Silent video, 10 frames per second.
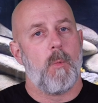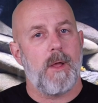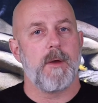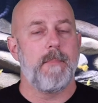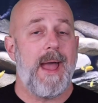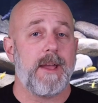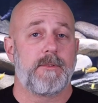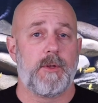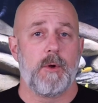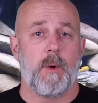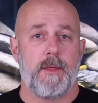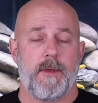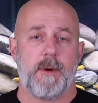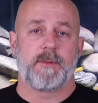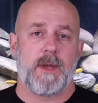Welcome back to
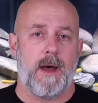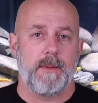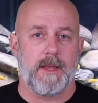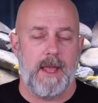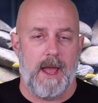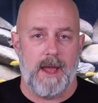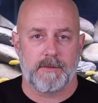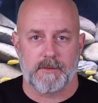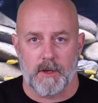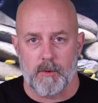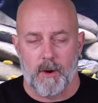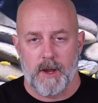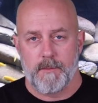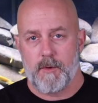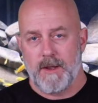the most commonly asked
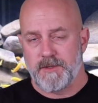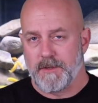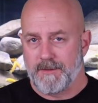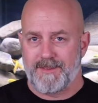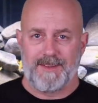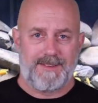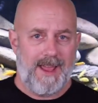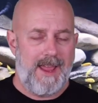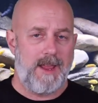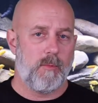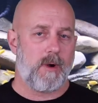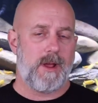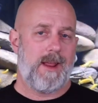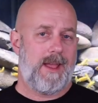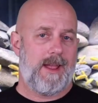aquarium questions. Today, we're
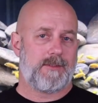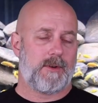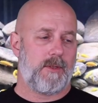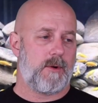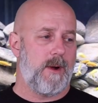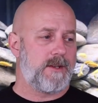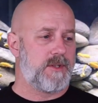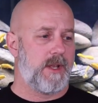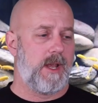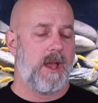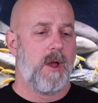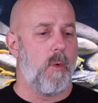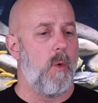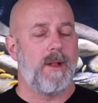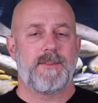going to answer the question,
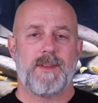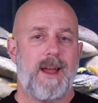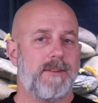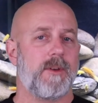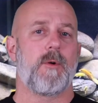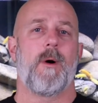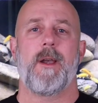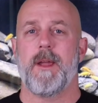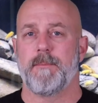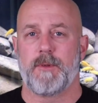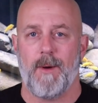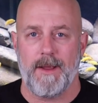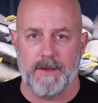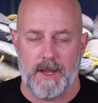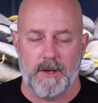what size aquarium do I
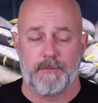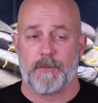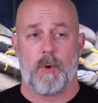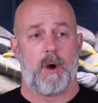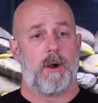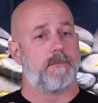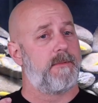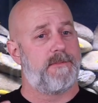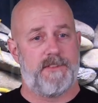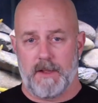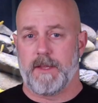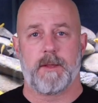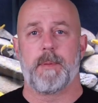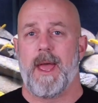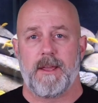need for fill in
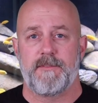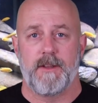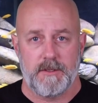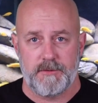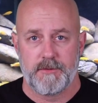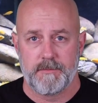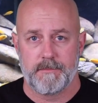the blank fish?